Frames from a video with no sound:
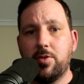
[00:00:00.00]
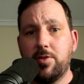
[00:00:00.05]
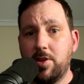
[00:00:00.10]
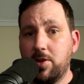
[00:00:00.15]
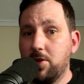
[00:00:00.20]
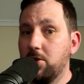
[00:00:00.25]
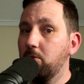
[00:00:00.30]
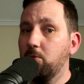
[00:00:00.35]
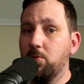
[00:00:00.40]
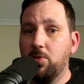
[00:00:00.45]
that
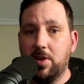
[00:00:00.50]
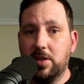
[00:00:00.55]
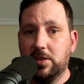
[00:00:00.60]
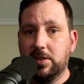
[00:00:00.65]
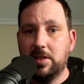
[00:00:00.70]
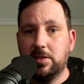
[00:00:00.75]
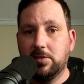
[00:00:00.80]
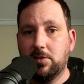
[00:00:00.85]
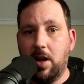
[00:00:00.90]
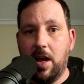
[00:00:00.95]
you
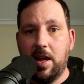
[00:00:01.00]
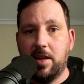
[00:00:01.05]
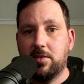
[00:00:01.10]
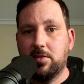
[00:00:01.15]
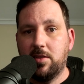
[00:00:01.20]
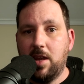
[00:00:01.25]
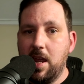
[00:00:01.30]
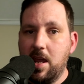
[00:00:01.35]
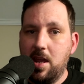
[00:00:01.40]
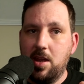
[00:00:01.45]
really
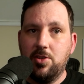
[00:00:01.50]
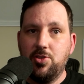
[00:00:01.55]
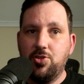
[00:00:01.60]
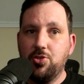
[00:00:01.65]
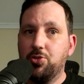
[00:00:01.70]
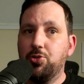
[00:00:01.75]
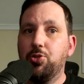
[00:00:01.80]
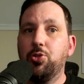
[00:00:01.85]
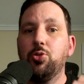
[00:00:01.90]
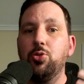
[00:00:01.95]
like and you
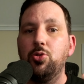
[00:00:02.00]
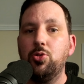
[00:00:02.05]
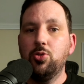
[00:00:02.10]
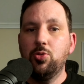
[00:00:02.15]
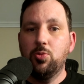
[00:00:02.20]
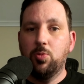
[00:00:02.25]
do